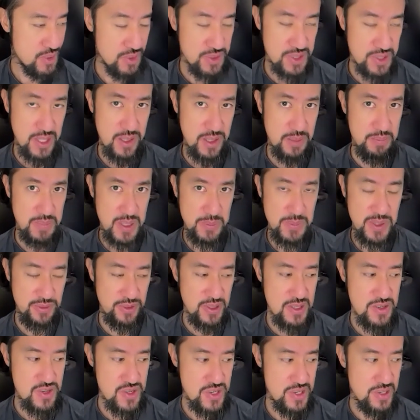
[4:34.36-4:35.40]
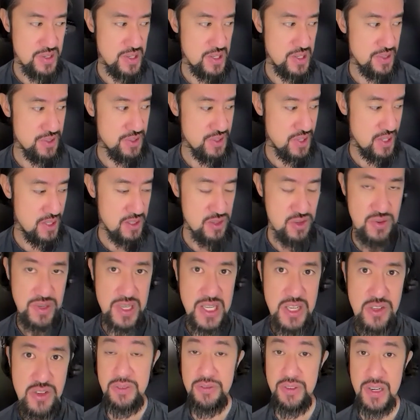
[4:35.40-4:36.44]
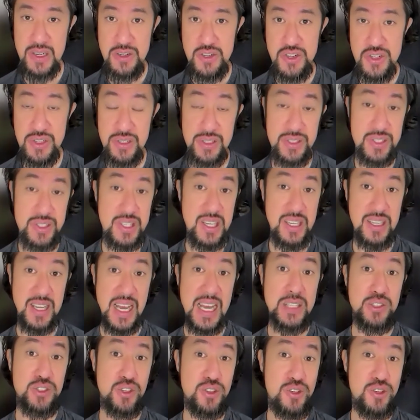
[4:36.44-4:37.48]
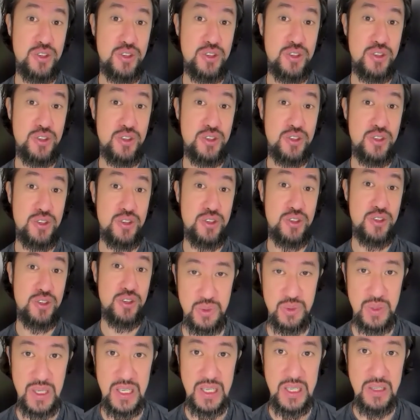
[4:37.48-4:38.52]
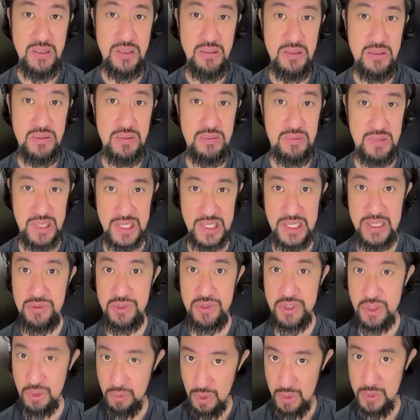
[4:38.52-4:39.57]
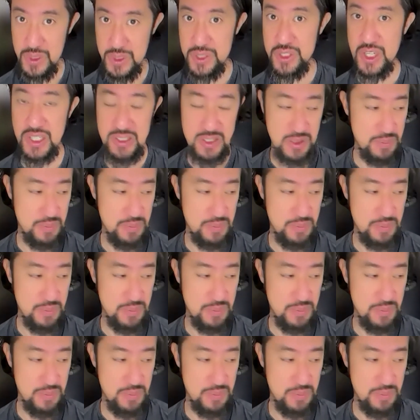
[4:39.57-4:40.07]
it's got the memory function. It's got a strategic function. It's got an execution function as well, right? So what we talked